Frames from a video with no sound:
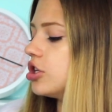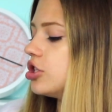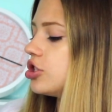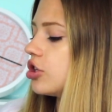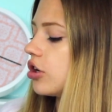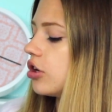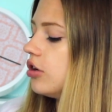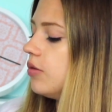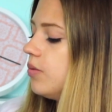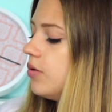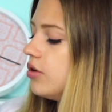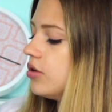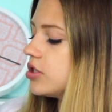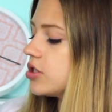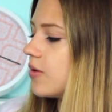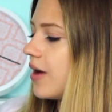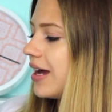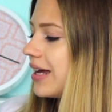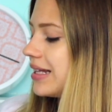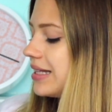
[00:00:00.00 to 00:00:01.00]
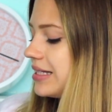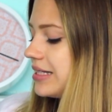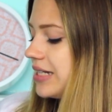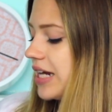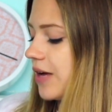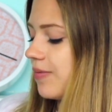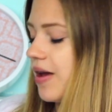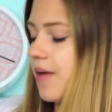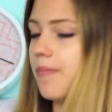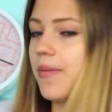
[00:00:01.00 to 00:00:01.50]
durable, so I can
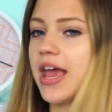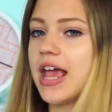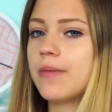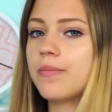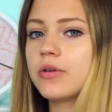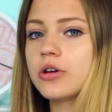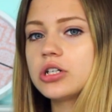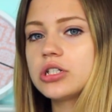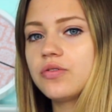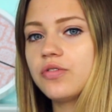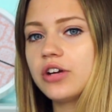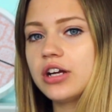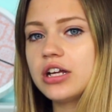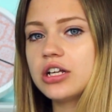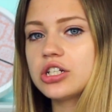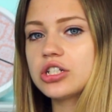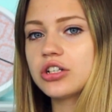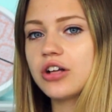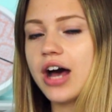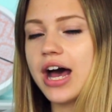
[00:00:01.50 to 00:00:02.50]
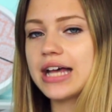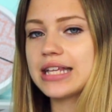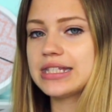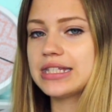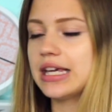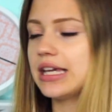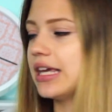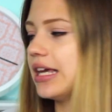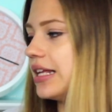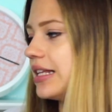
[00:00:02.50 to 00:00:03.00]
stick my papers for each class
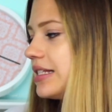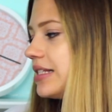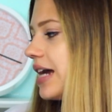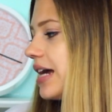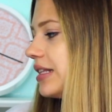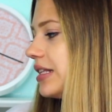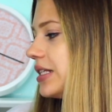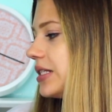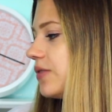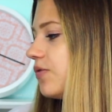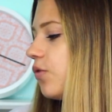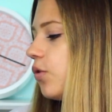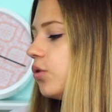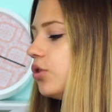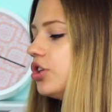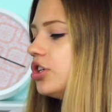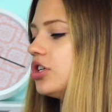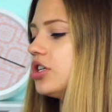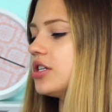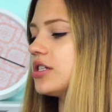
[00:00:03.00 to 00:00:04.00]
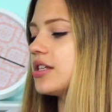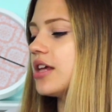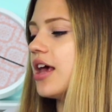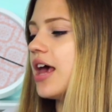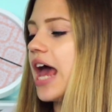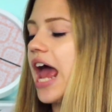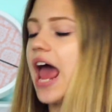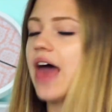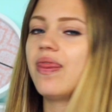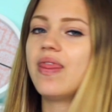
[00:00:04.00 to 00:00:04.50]
like inside these folders
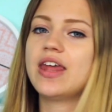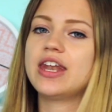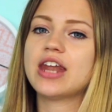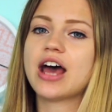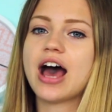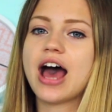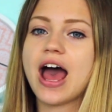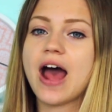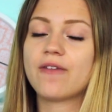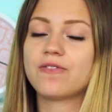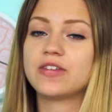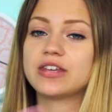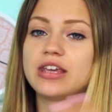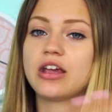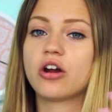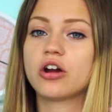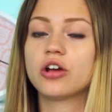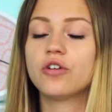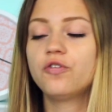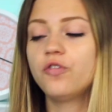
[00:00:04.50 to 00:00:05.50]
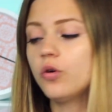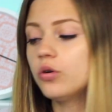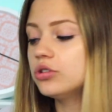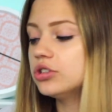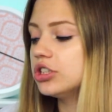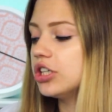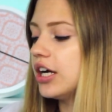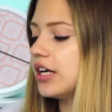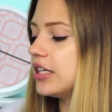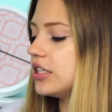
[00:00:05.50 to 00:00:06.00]
and then not have to carry a
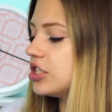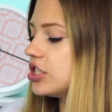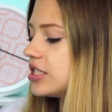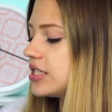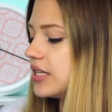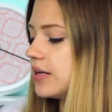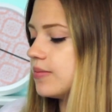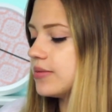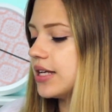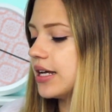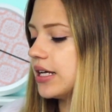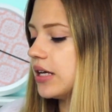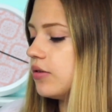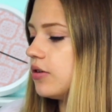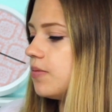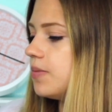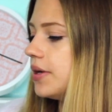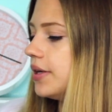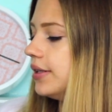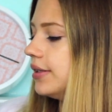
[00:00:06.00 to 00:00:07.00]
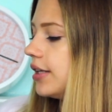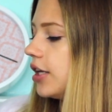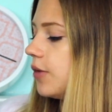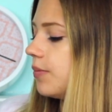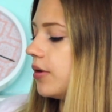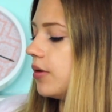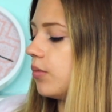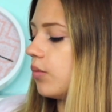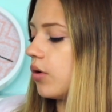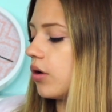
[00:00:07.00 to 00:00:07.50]
folder, and it just seems like it would be a little
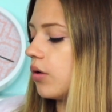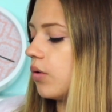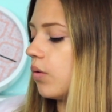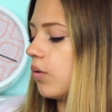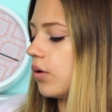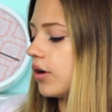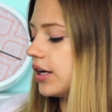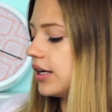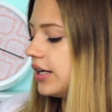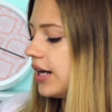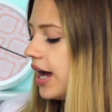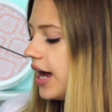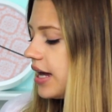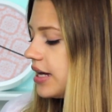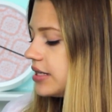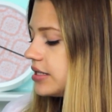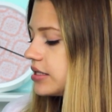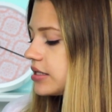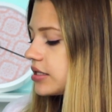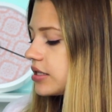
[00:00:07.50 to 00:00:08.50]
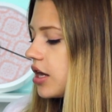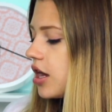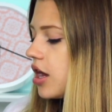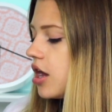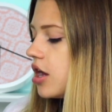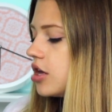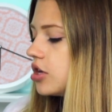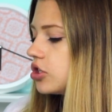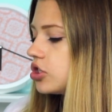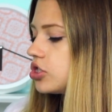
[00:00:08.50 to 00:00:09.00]
bit more organized.
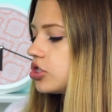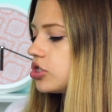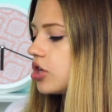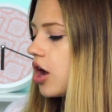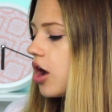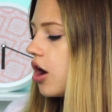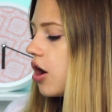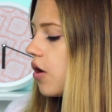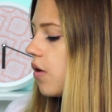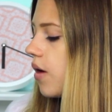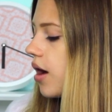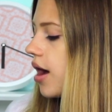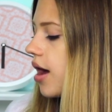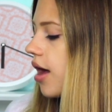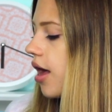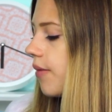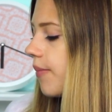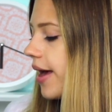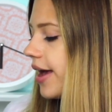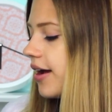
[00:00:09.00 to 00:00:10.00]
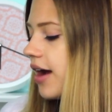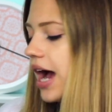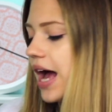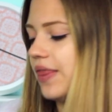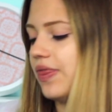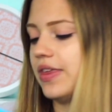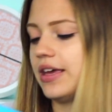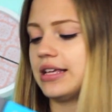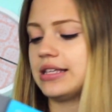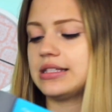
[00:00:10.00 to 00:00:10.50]
So I
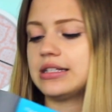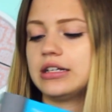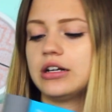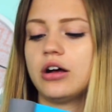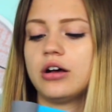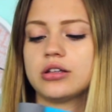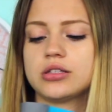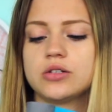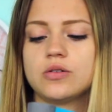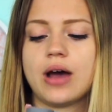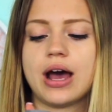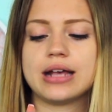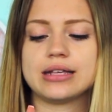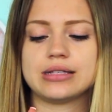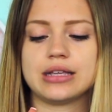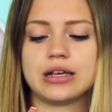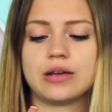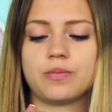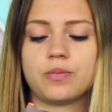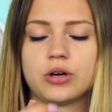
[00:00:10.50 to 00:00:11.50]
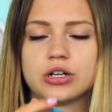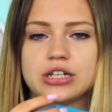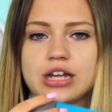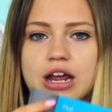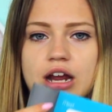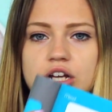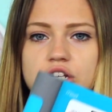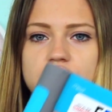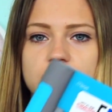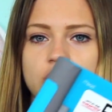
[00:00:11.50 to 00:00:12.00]
got this, and it also has like
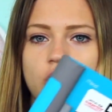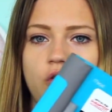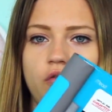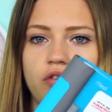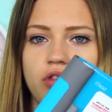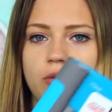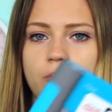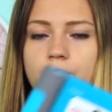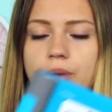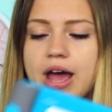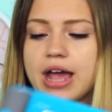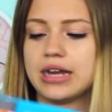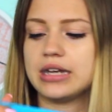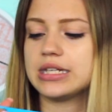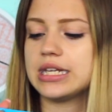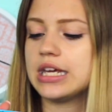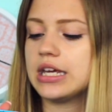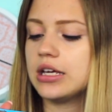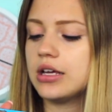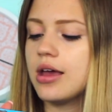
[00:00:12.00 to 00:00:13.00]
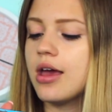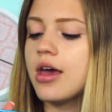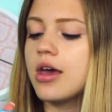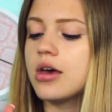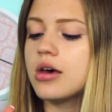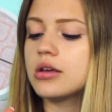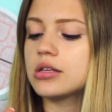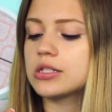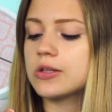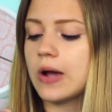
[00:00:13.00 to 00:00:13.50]
protection over the binding,
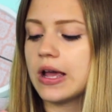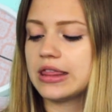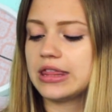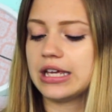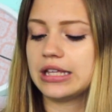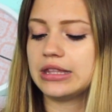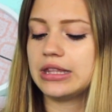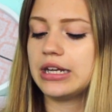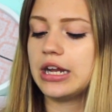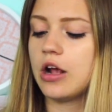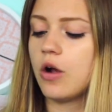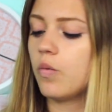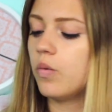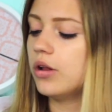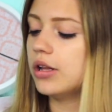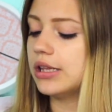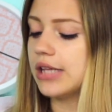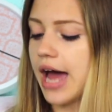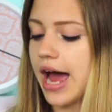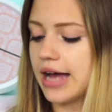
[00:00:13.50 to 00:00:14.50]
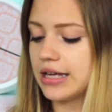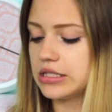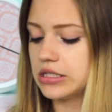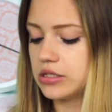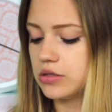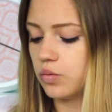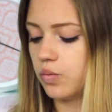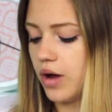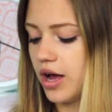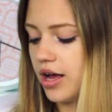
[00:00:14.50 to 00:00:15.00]
so I think that it will
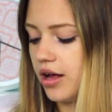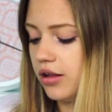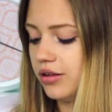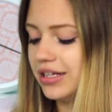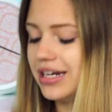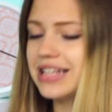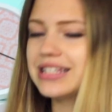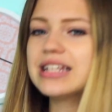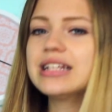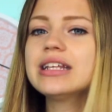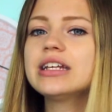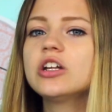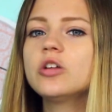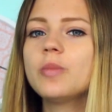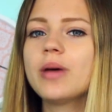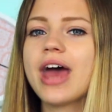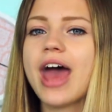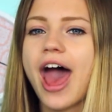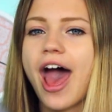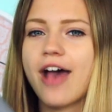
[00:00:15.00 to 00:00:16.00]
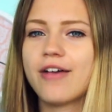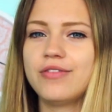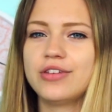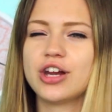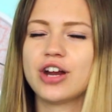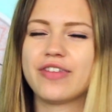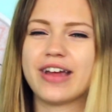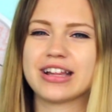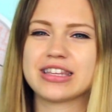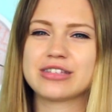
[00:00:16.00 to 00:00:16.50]
last well. It is a little bit
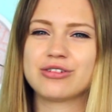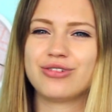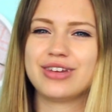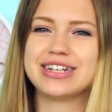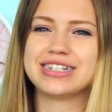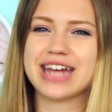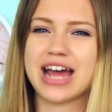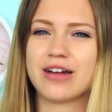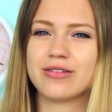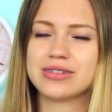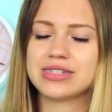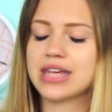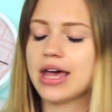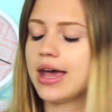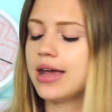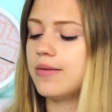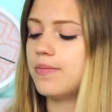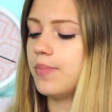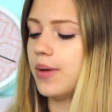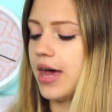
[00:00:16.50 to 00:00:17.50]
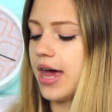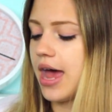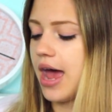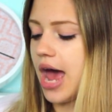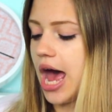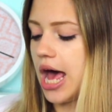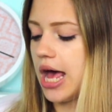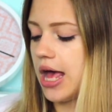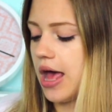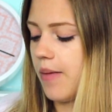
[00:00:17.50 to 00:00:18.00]
heavier, that's the only downside, but
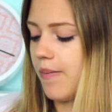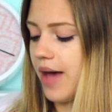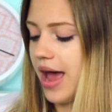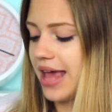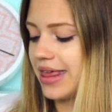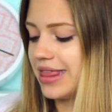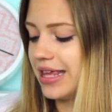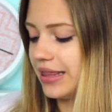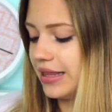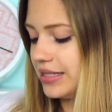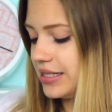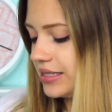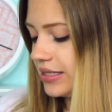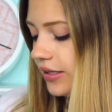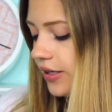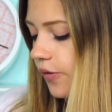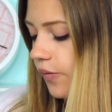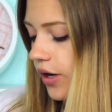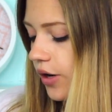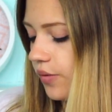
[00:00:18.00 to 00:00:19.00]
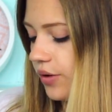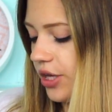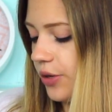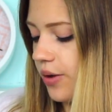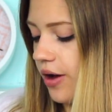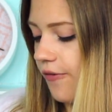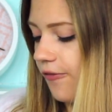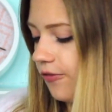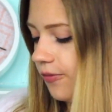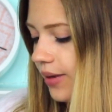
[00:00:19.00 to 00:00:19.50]
I think this is going to work really
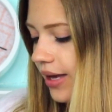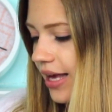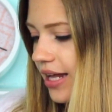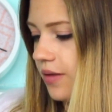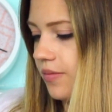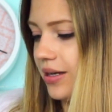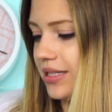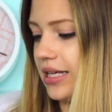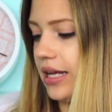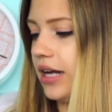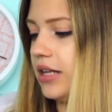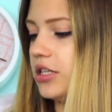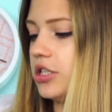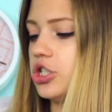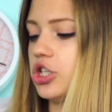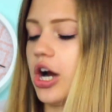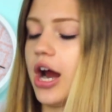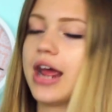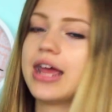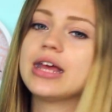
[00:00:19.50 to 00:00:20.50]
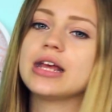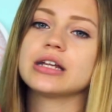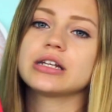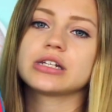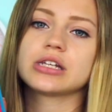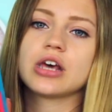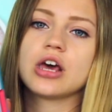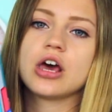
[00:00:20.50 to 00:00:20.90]
well for me, and I'm excited to try it.